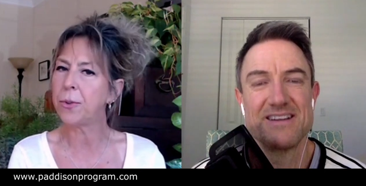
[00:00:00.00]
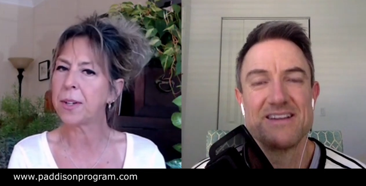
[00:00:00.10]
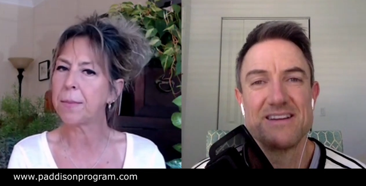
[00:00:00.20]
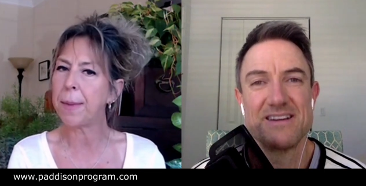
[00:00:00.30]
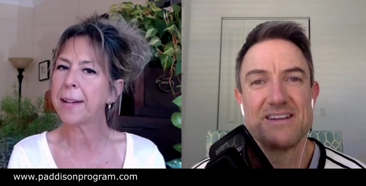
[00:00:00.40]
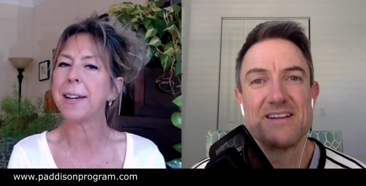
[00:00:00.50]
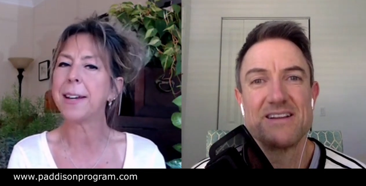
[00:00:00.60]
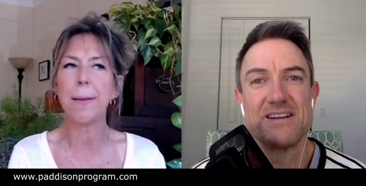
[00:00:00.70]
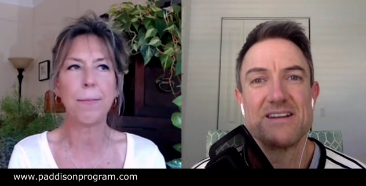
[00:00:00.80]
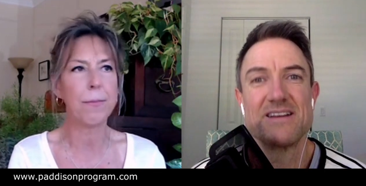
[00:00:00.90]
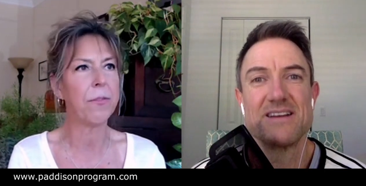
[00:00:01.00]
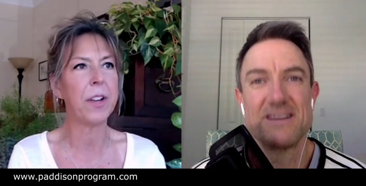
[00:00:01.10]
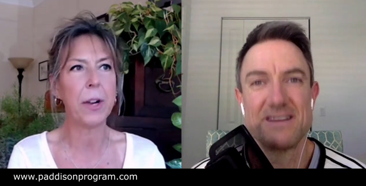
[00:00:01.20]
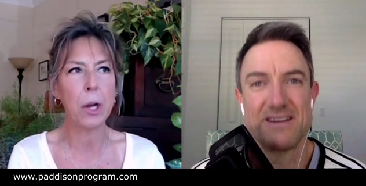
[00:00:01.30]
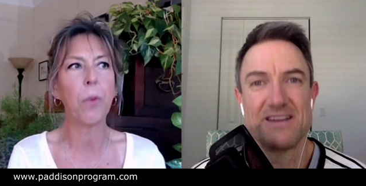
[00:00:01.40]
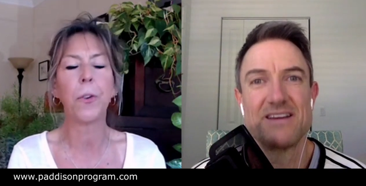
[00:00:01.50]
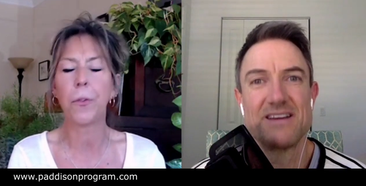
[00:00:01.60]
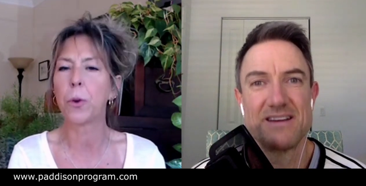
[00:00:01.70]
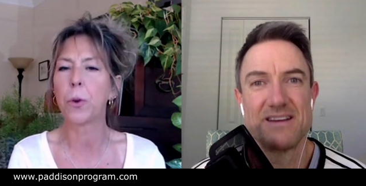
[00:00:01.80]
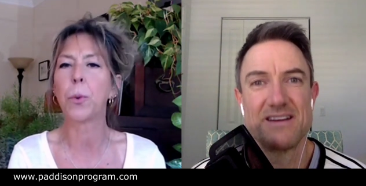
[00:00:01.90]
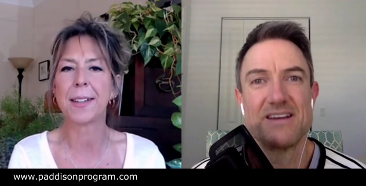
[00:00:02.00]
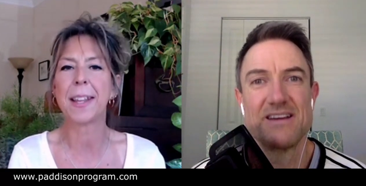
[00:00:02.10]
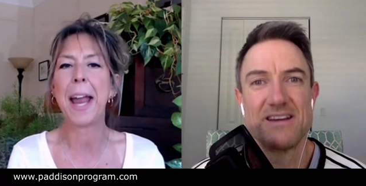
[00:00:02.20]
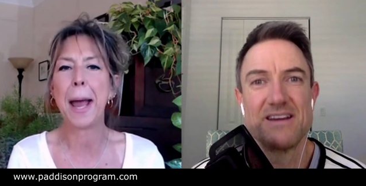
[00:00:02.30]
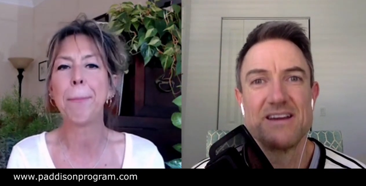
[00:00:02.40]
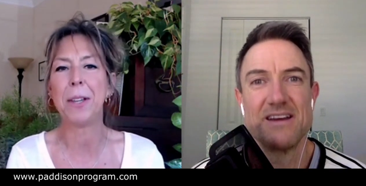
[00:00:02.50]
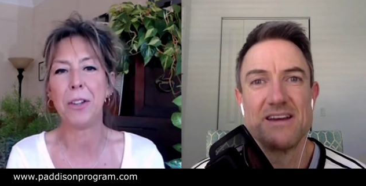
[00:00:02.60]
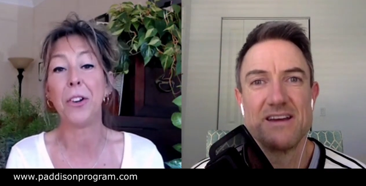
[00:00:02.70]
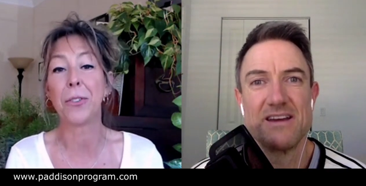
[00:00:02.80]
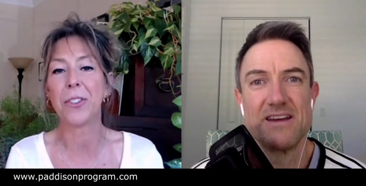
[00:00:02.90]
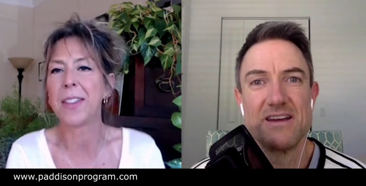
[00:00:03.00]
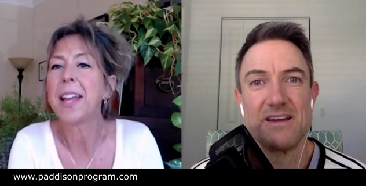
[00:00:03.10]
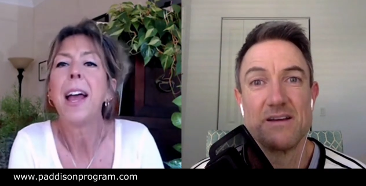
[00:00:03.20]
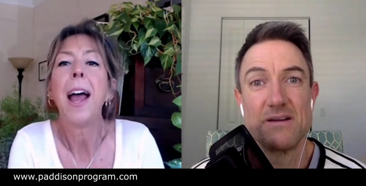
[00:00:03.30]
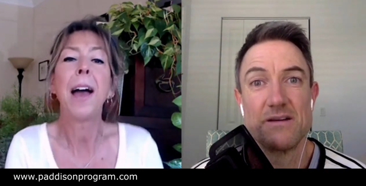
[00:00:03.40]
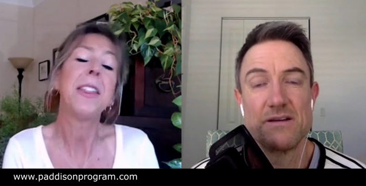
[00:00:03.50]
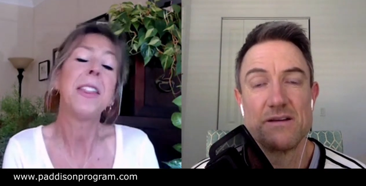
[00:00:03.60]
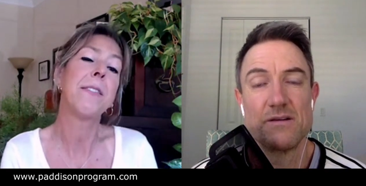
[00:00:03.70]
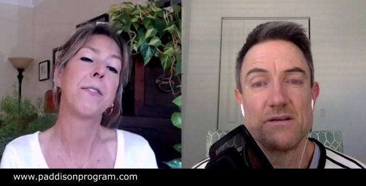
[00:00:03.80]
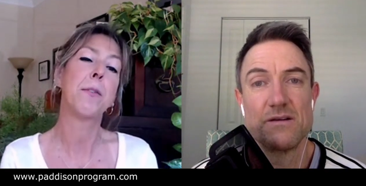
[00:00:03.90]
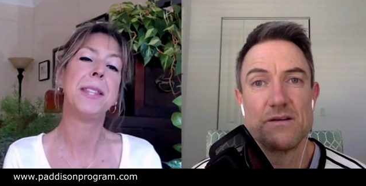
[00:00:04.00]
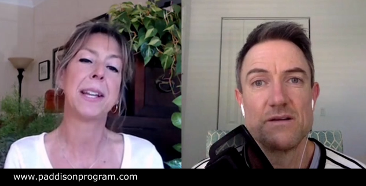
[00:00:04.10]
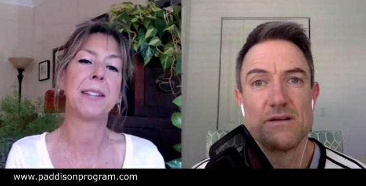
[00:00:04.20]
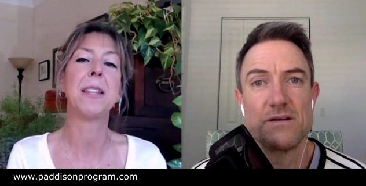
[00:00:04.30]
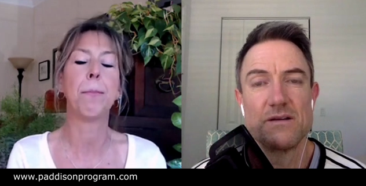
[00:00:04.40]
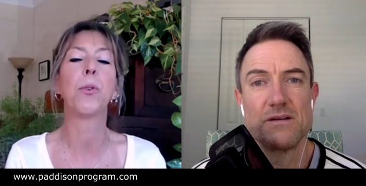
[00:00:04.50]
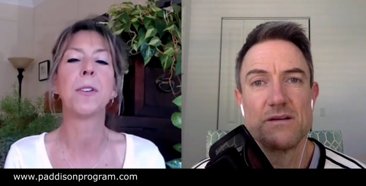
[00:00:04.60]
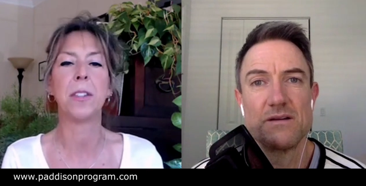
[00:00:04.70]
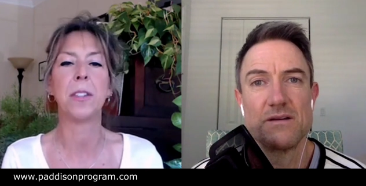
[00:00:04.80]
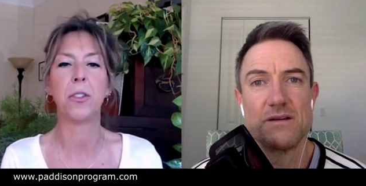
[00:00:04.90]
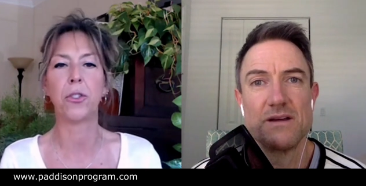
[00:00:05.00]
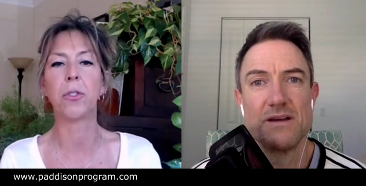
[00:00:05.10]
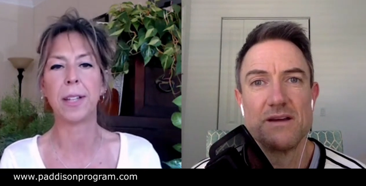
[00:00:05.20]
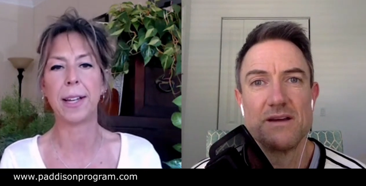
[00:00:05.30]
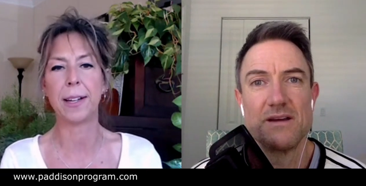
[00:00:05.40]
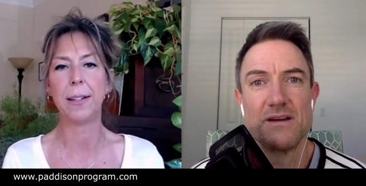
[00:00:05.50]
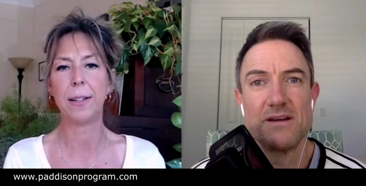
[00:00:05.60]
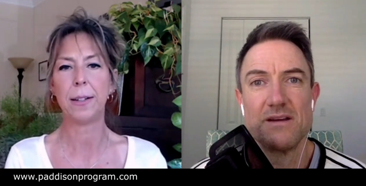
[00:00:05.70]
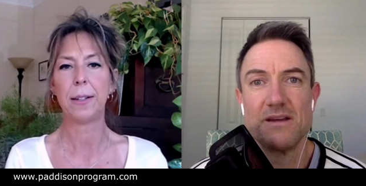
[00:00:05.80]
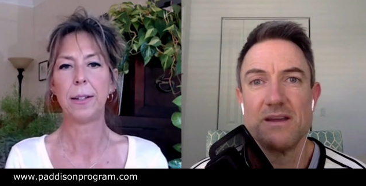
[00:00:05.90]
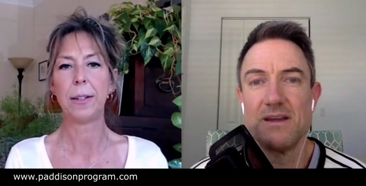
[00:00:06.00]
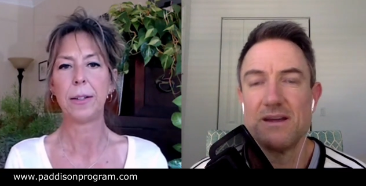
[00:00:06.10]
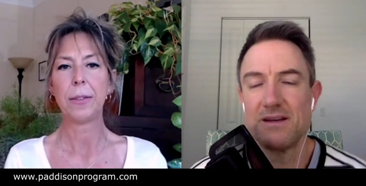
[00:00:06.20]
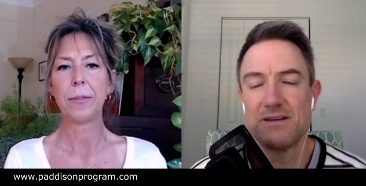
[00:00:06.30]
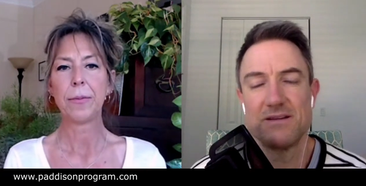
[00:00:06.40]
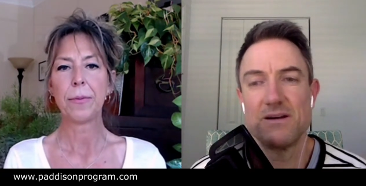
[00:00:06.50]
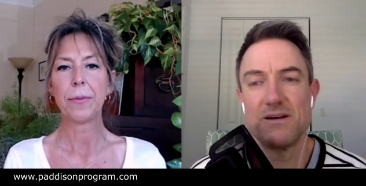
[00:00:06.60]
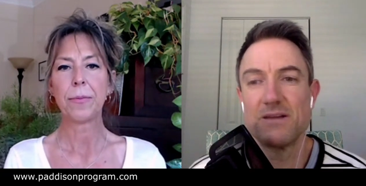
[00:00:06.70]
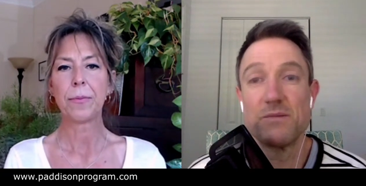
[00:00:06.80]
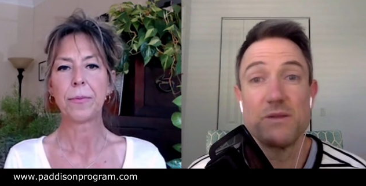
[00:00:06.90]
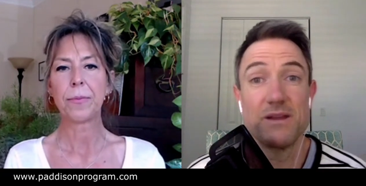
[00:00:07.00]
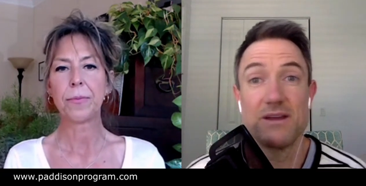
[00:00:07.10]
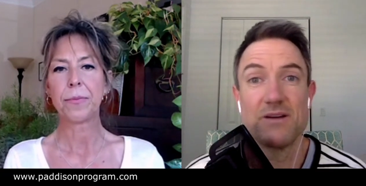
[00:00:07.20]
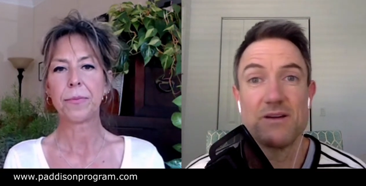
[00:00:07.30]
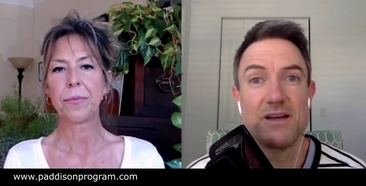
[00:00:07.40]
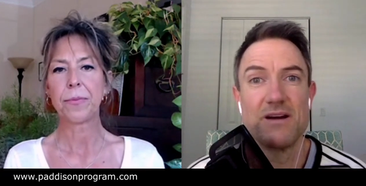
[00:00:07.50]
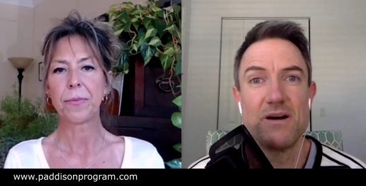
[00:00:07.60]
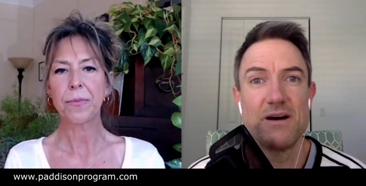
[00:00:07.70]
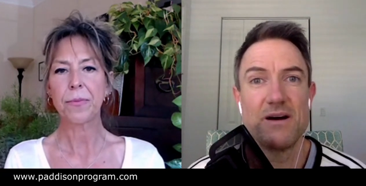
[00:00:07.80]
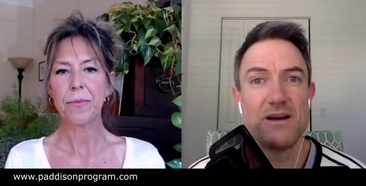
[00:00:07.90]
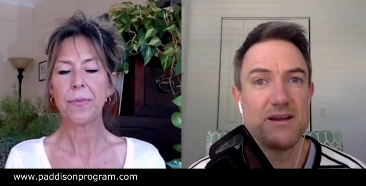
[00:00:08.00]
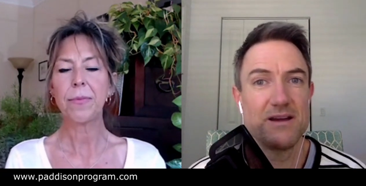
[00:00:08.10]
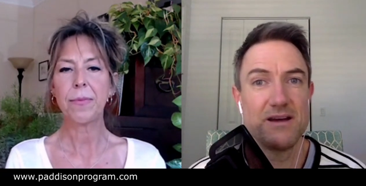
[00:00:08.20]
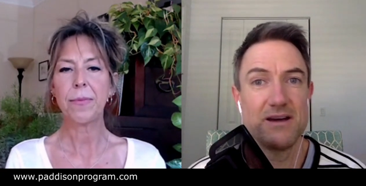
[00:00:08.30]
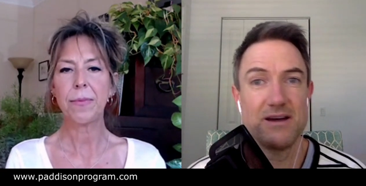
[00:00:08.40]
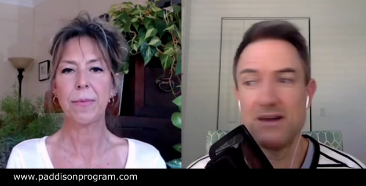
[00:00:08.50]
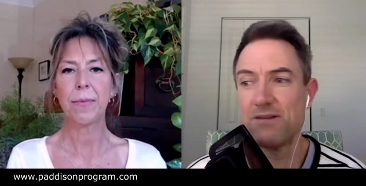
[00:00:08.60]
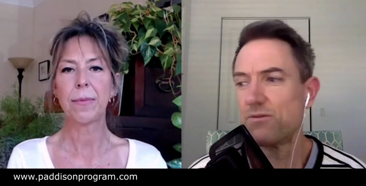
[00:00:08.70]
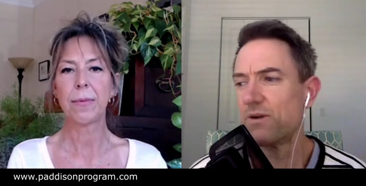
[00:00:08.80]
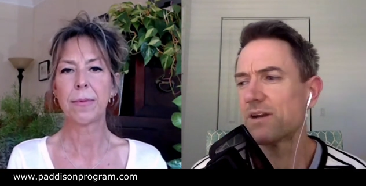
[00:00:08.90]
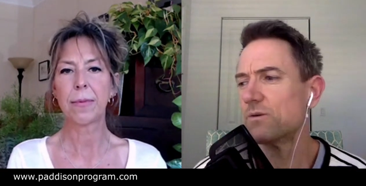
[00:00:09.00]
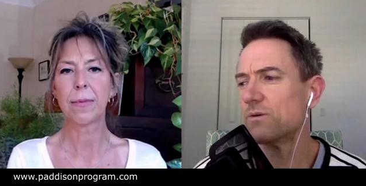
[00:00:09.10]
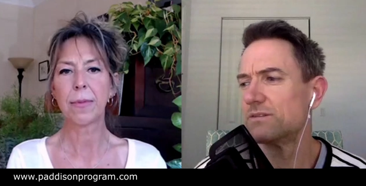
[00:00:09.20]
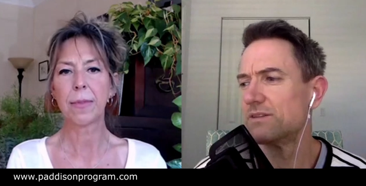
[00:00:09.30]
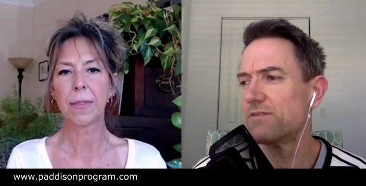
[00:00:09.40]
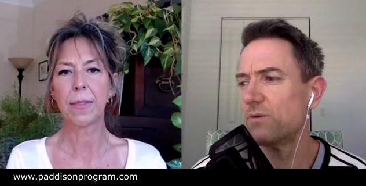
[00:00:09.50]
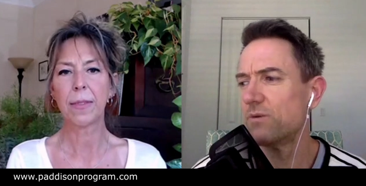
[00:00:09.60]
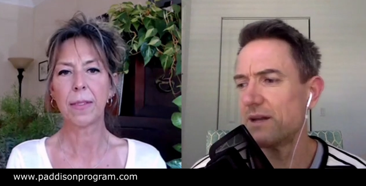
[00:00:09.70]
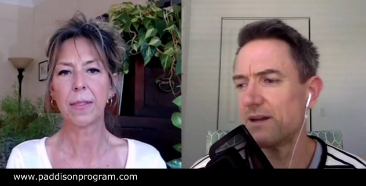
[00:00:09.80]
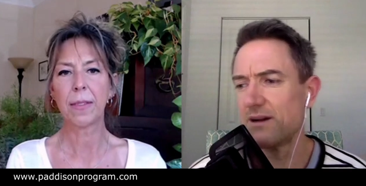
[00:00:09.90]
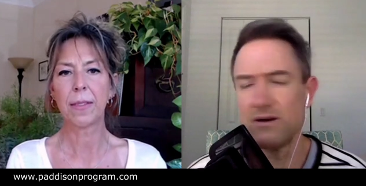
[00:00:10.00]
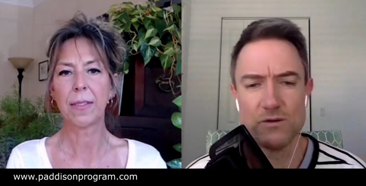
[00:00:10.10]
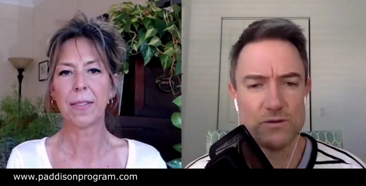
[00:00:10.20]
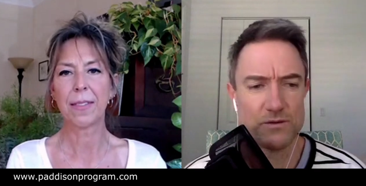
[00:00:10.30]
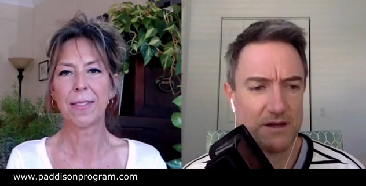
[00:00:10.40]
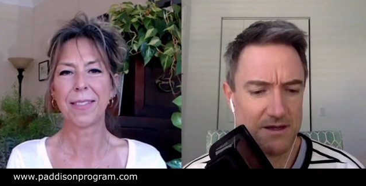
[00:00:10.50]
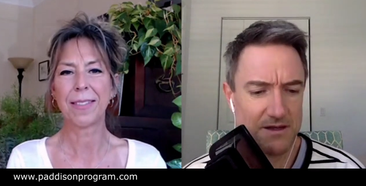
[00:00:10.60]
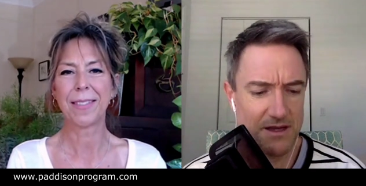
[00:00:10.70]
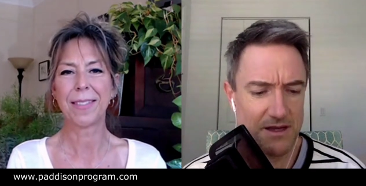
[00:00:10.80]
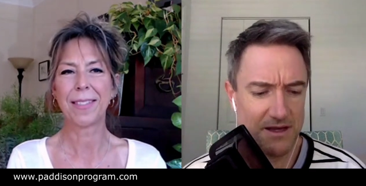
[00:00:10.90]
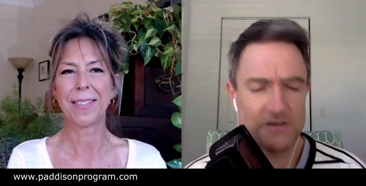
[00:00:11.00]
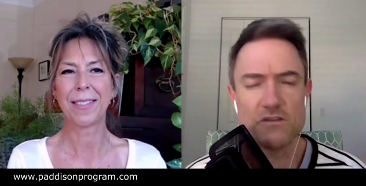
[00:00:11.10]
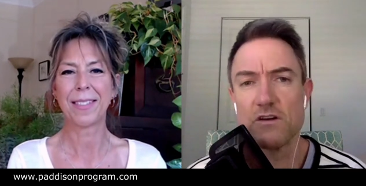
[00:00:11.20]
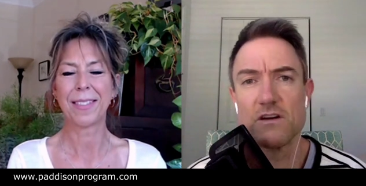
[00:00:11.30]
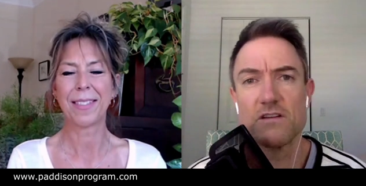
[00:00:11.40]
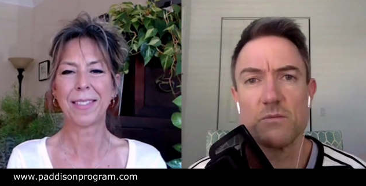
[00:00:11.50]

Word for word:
Speaker 1: to expect, and I'm very hopeful for what's going to happen. You know, so that I think for me, that's the importance of the journaling.
Speaker 2: Yeah, I completely agree. I uh, have records everywhere, old exercise